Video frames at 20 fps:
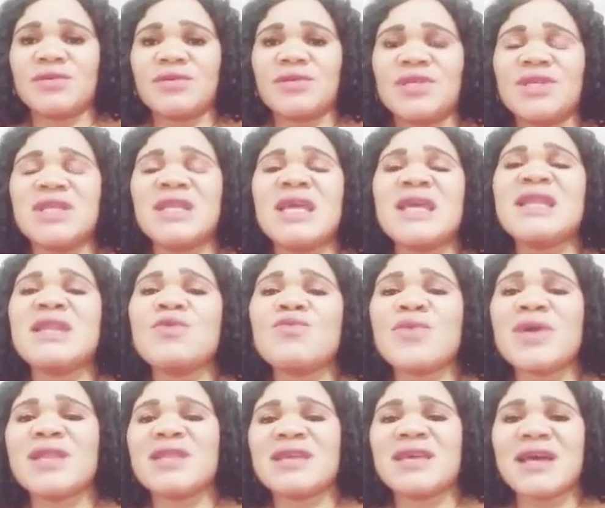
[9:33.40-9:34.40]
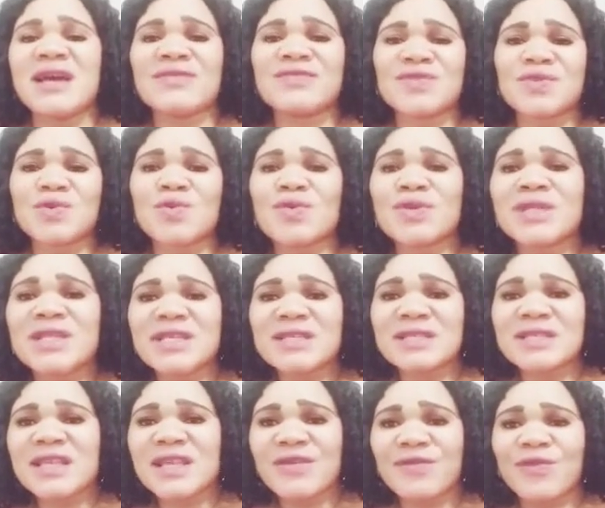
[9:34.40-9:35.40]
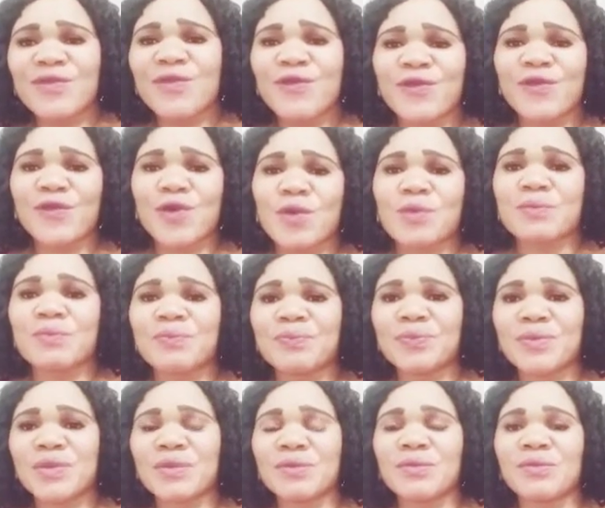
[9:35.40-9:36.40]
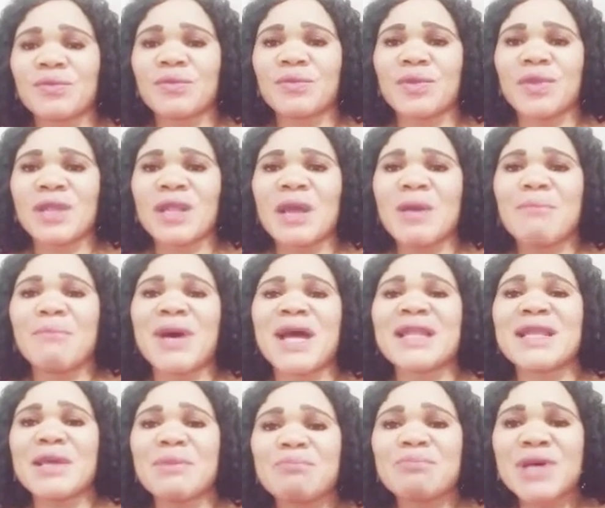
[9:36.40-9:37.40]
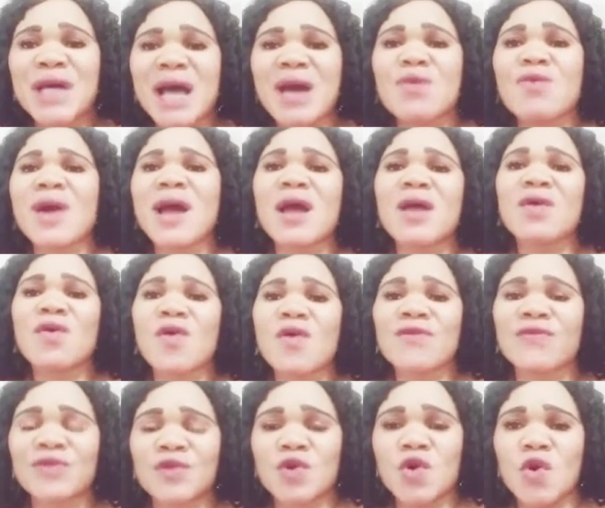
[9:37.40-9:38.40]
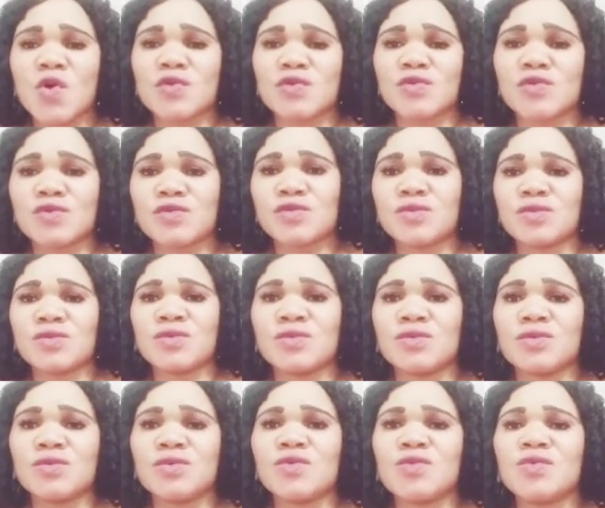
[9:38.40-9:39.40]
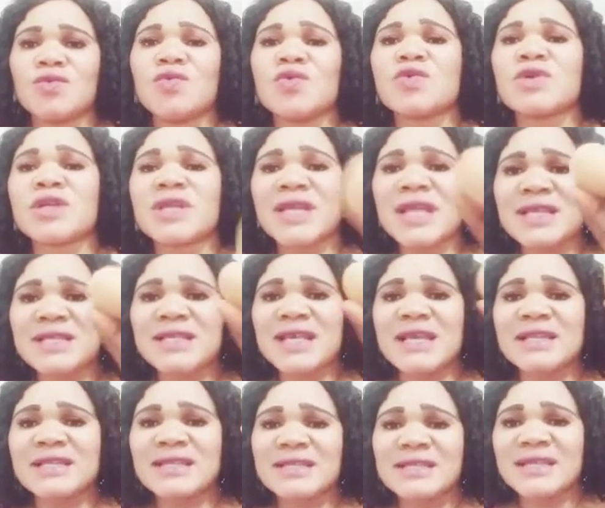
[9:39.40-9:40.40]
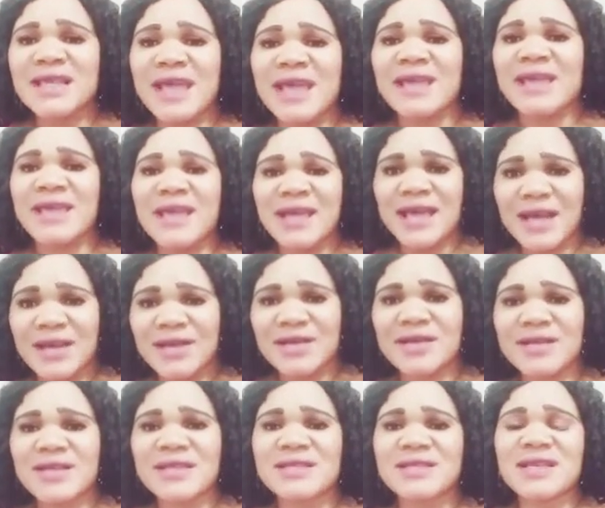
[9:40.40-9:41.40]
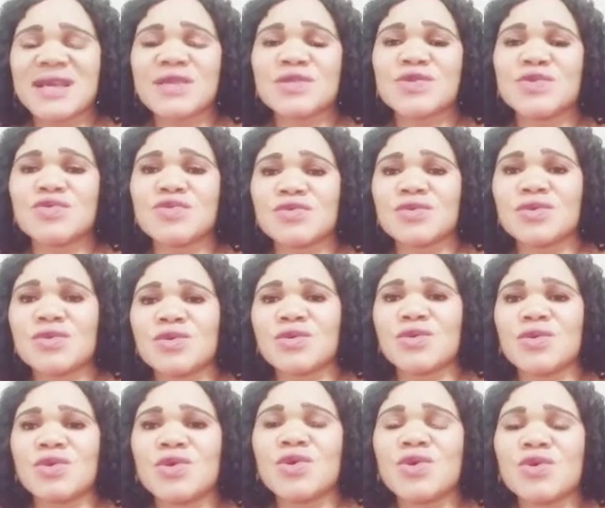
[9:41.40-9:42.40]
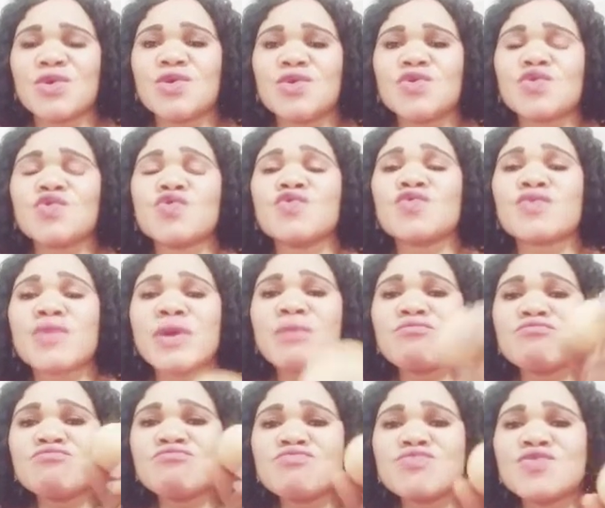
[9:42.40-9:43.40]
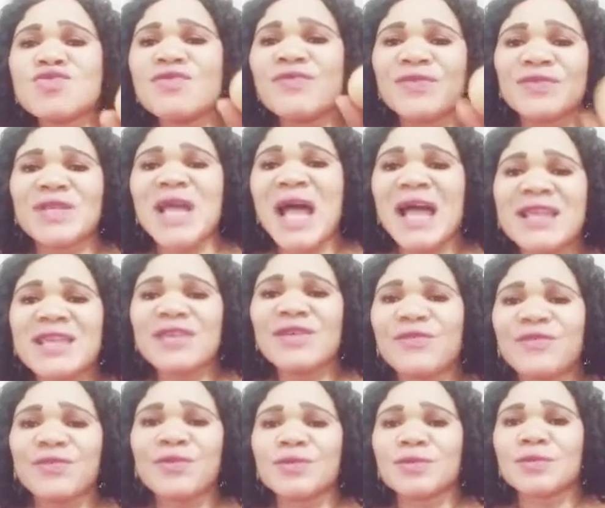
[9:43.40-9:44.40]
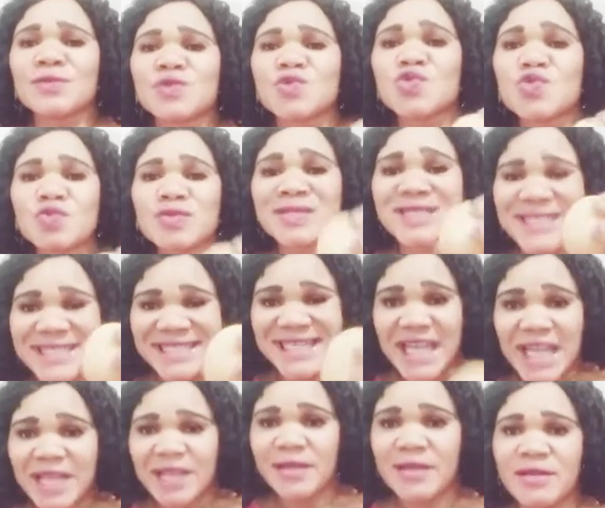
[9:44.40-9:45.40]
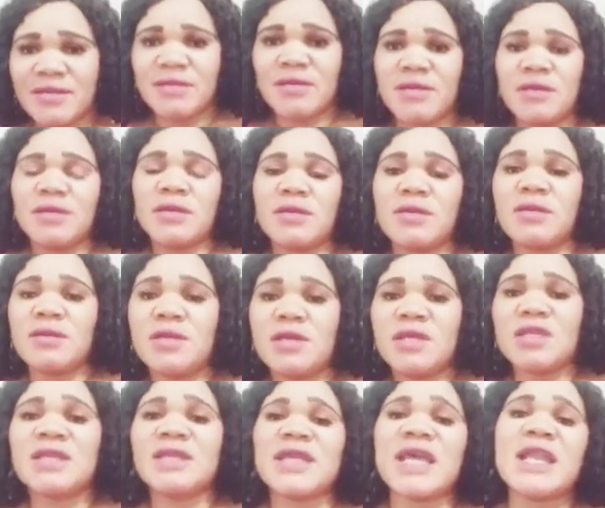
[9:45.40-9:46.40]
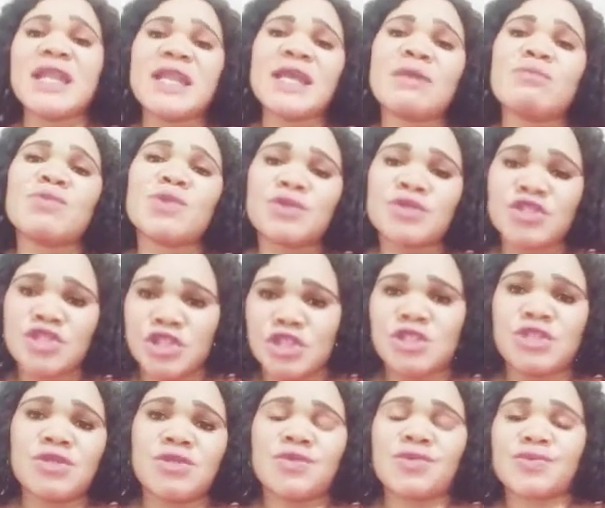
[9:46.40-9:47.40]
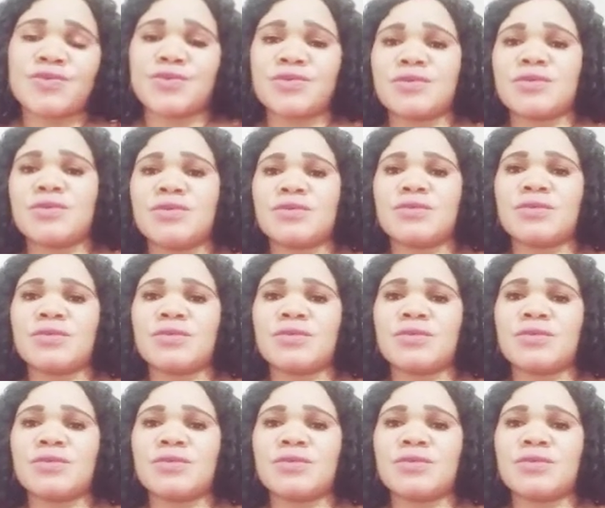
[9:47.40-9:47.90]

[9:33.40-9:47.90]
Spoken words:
in any way they have done this evil from, by the power of God who created this egg and created you, you remove that evil today in the name of Jesus.